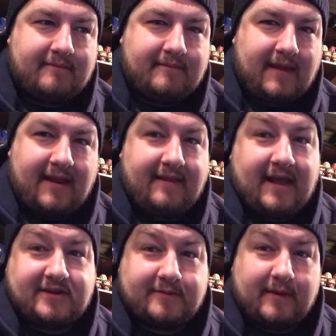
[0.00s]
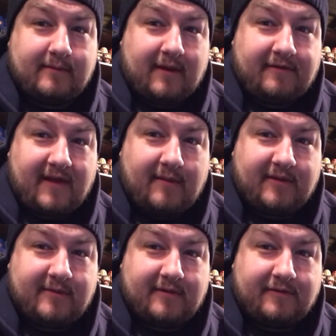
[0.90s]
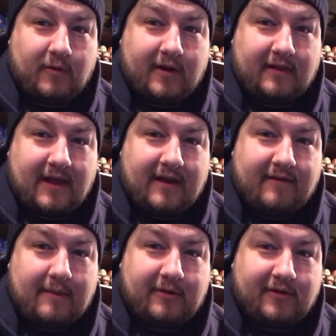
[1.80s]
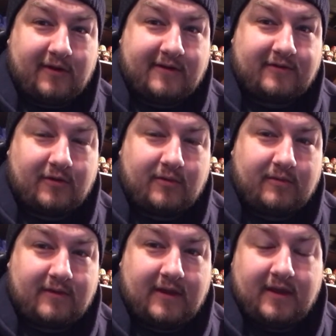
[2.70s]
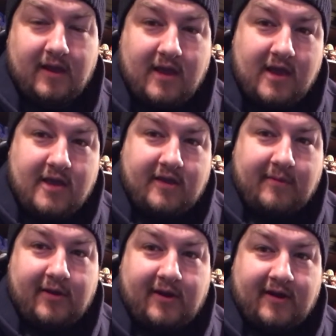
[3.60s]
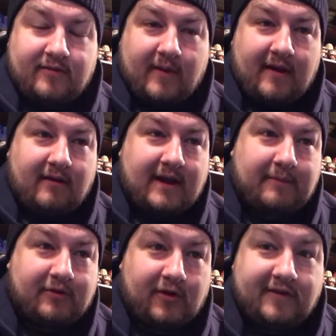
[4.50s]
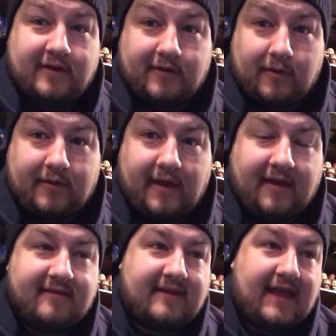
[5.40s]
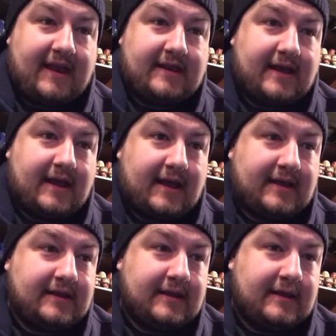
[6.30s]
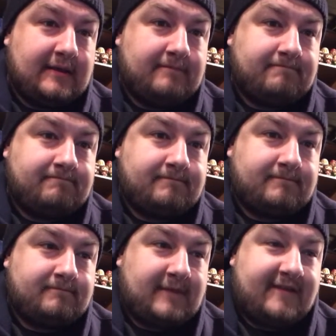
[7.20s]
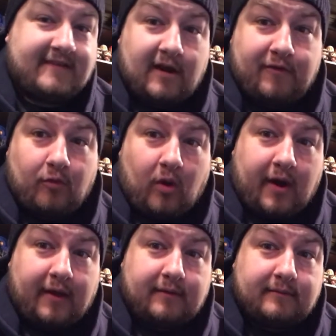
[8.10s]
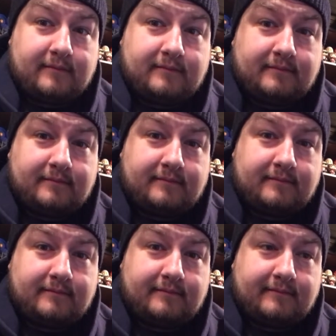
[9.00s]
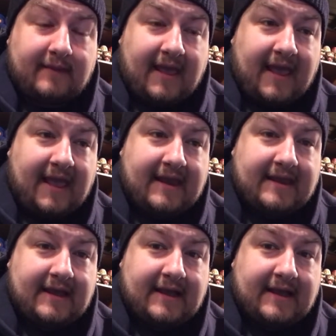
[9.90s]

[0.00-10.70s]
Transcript: not just me, but my family's been afforded a lot of opportunities through the community as well, and opportunities to do things, and is there if you want it. And